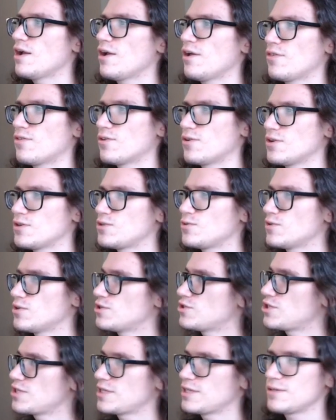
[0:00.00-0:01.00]

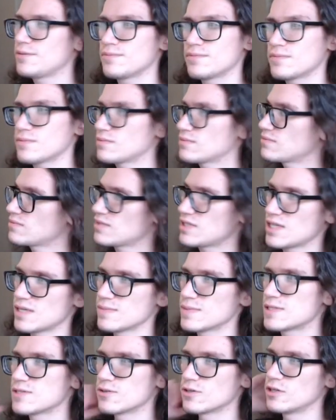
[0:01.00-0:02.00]
3200G, same
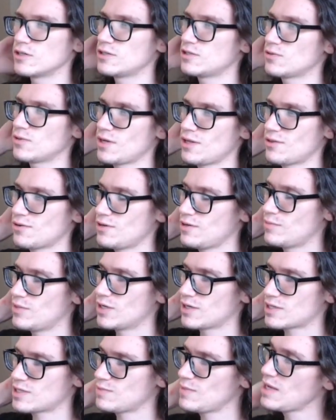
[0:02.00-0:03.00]
story, 20-30
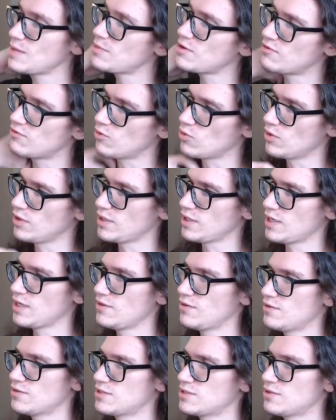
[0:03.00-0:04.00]
bucks, maybe 40, and
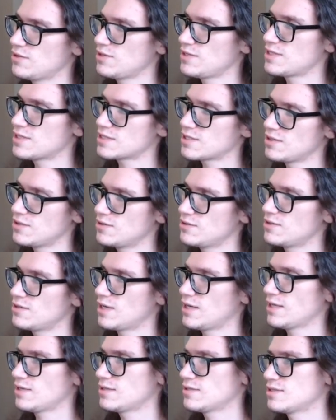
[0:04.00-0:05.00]
then this 3600
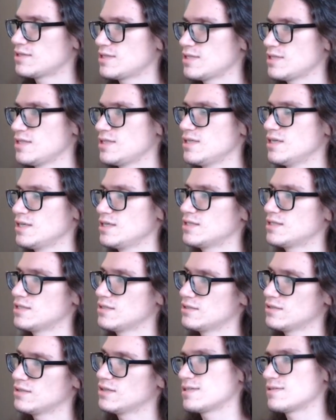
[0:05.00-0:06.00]
I can see getting
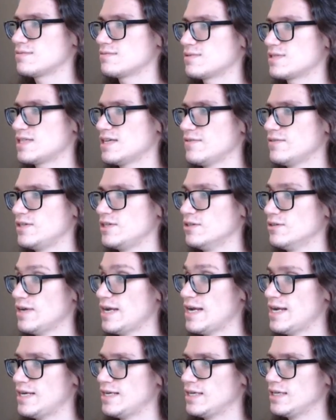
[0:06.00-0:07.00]
to 70 or
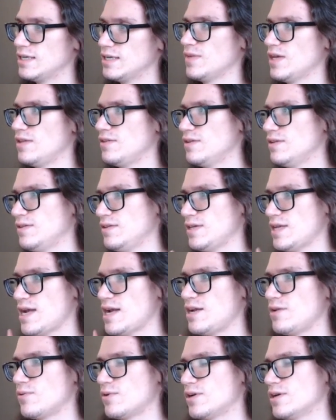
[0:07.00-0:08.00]
80, and then the
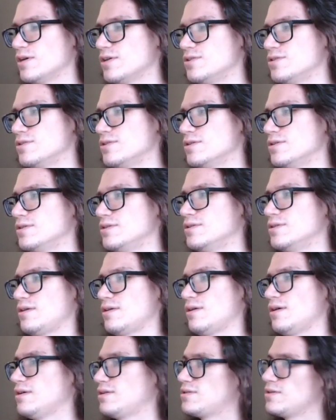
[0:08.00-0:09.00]
8100,
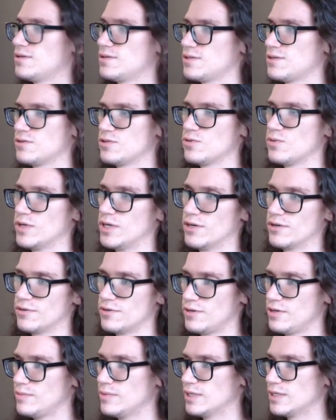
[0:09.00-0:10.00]
that's also 20 or
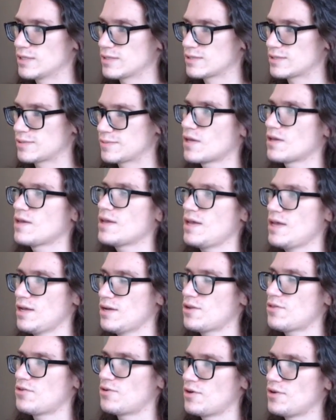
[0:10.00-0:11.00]
30 bucks. And a
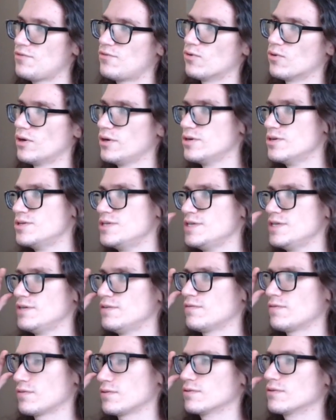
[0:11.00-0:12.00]
3400G
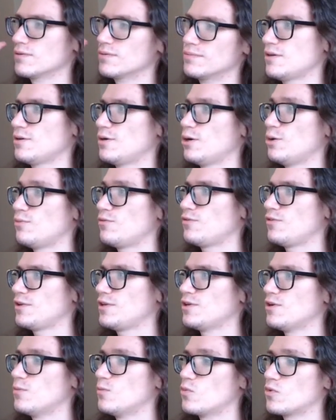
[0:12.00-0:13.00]
for hopefully
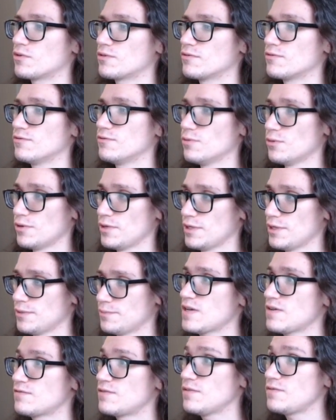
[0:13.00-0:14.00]
no more than 40.
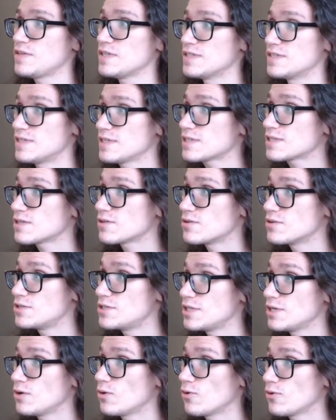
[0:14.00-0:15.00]

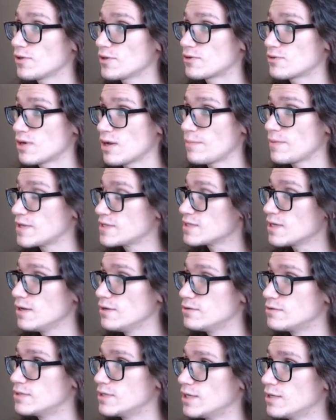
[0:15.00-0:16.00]
5600G, holy crap, that's
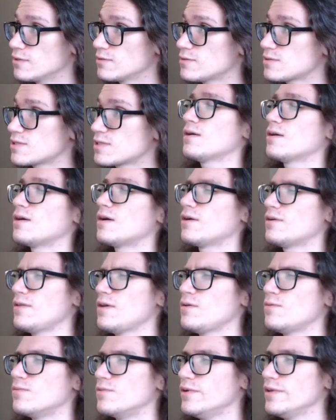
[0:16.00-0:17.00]
$100. Are they
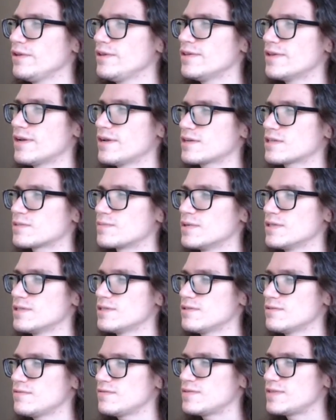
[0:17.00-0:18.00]
really that
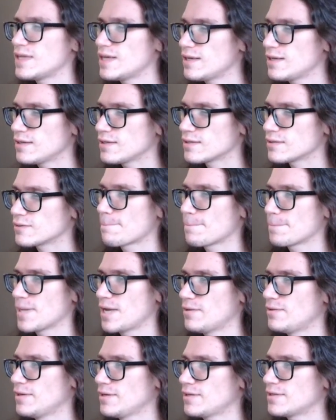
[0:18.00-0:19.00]
expensive? Dang.
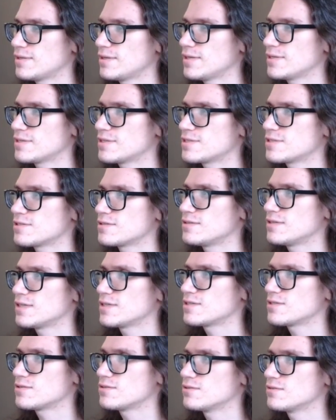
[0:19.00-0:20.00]
I'd like a nice
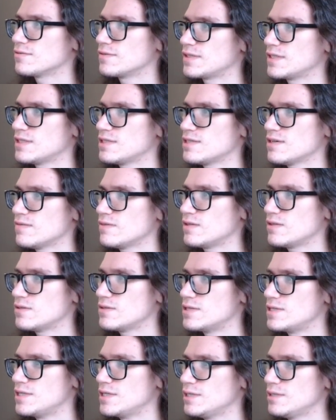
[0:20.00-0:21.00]
little
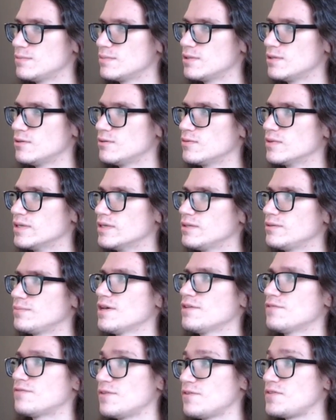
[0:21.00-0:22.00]
5700G, but oh well.
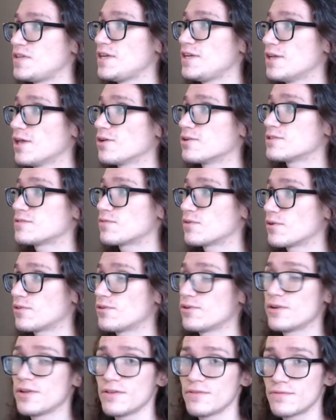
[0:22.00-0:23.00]
$15 for a
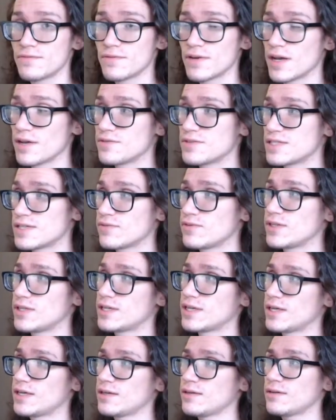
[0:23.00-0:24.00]

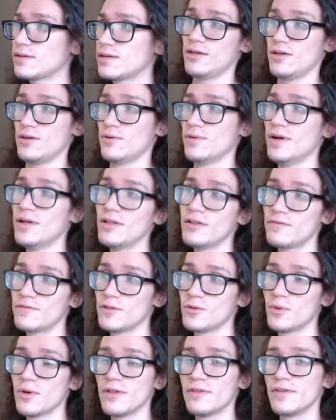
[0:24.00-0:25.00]
3570K? Well, if you
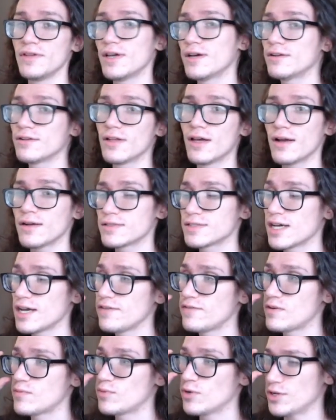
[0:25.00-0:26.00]
want the unlocked
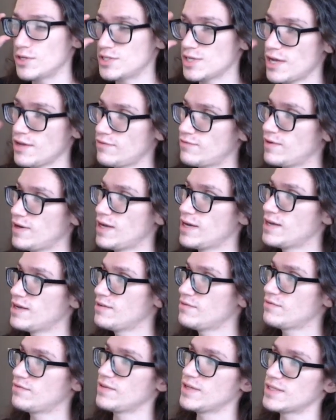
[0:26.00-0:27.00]
Ivy Bridge
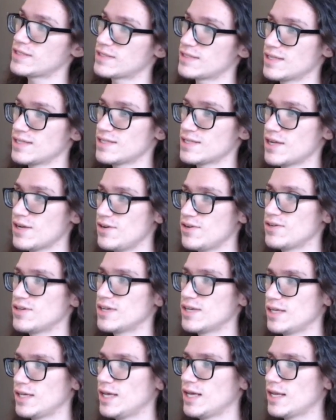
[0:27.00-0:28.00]
i5, that's how you're
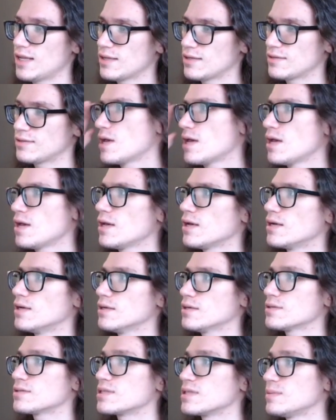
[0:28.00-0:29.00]
gonna get it.
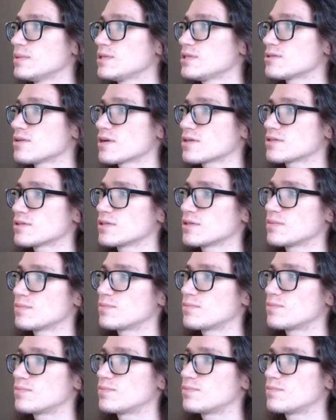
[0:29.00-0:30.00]
Some of these are actually
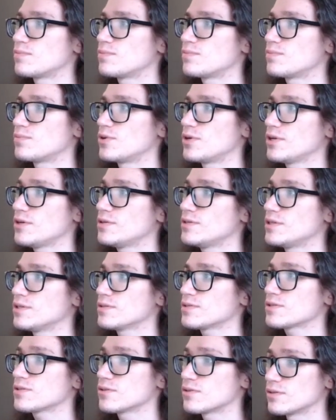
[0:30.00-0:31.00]
pretty good deals
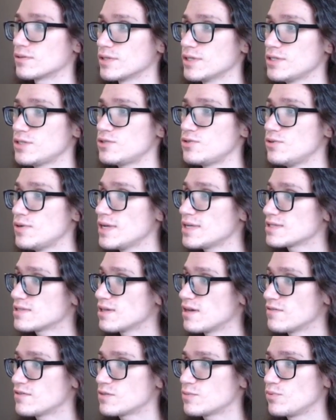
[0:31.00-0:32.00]
currently. 2 days
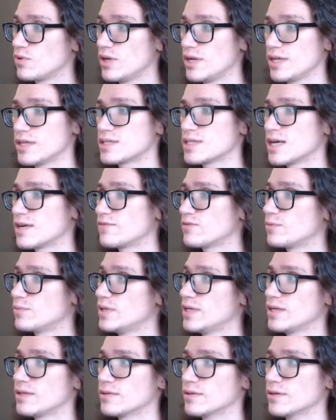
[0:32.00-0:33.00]
left, plenty of time for
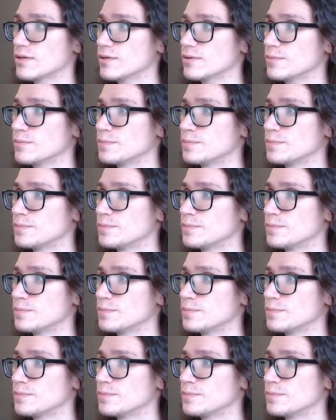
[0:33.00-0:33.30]
bidding though.